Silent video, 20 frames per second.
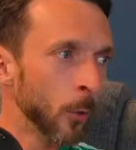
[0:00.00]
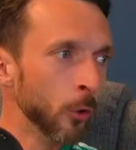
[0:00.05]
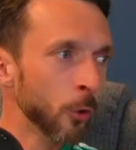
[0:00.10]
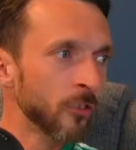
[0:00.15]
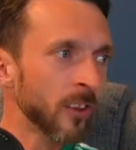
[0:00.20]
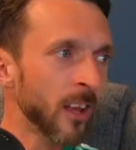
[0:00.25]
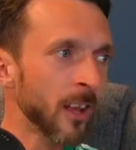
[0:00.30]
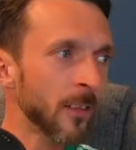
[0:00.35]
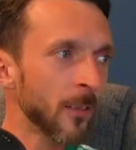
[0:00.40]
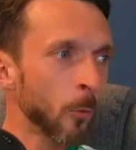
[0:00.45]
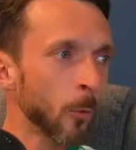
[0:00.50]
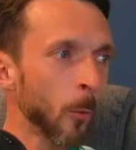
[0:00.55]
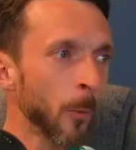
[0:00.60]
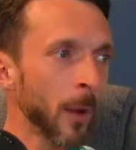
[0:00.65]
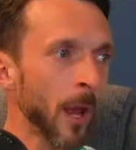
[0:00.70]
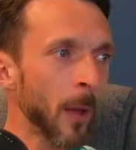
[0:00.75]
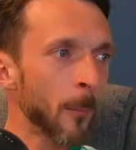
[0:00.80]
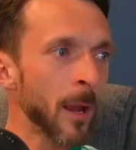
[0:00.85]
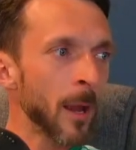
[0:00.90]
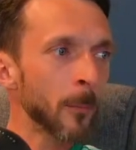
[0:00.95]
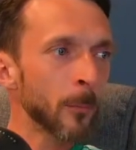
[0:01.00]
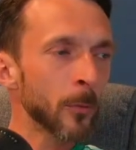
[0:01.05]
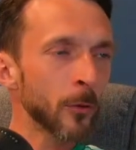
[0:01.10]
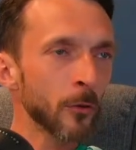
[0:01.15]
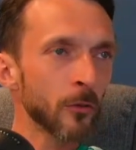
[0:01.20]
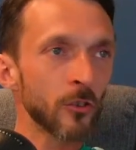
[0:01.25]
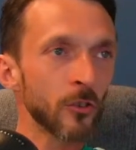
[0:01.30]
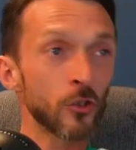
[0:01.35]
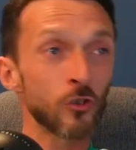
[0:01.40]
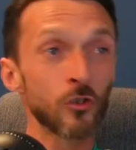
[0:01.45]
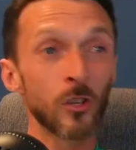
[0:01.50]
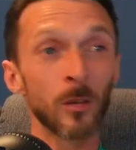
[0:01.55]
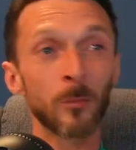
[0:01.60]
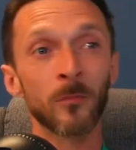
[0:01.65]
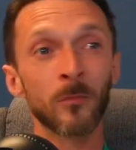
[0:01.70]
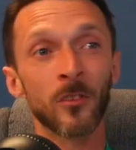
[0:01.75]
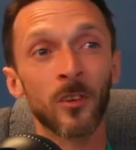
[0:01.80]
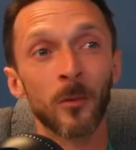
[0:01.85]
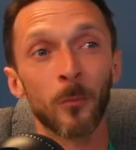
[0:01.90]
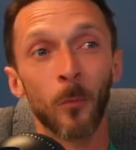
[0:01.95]
That? There will be a members
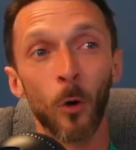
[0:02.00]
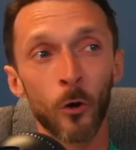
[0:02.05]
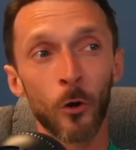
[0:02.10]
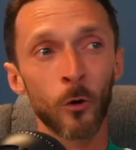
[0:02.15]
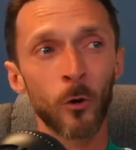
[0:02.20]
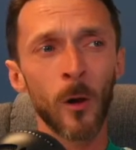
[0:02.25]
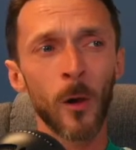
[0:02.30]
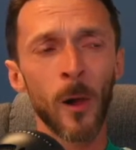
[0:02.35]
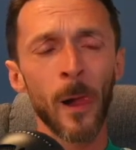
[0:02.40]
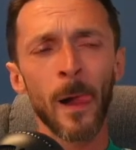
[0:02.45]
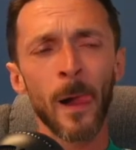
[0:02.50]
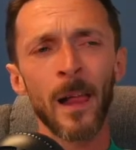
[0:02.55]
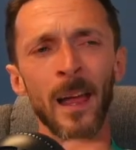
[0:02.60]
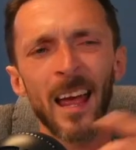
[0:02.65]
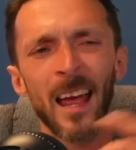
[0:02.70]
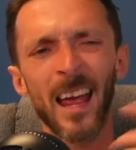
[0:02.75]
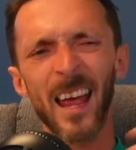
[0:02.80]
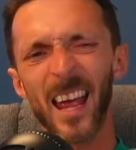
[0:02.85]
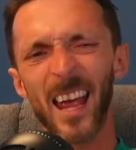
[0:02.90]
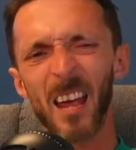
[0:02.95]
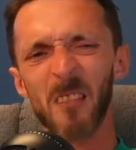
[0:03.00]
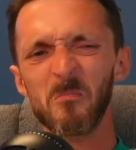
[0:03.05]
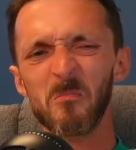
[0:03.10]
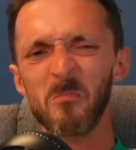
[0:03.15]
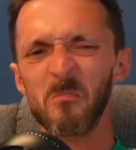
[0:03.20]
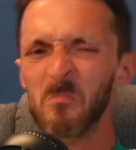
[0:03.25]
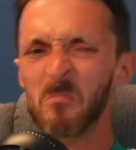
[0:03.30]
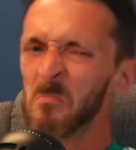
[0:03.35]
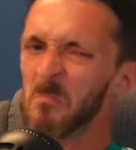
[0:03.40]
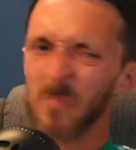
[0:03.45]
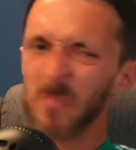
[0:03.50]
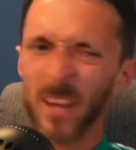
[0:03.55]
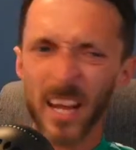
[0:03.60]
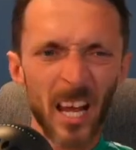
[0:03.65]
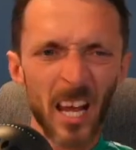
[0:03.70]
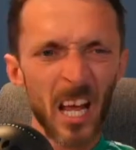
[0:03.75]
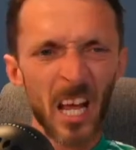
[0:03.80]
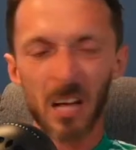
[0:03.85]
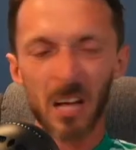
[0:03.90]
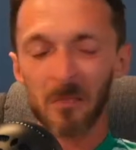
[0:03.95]
stream tomorrow.
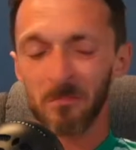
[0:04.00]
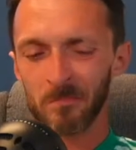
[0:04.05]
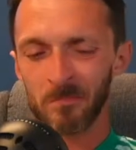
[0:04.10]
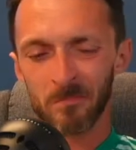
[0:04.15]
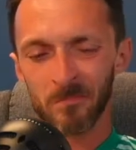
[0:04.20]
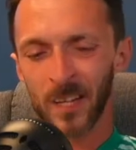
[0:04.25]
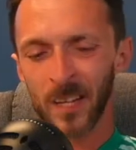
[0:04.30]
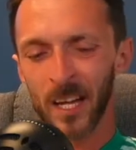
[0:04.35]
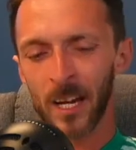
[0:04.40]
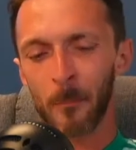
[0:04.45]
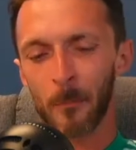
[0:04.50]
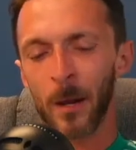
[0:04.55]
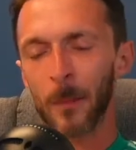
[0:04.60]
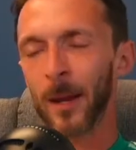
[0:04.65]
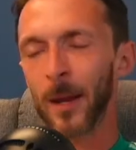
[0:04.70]
Kind of maybe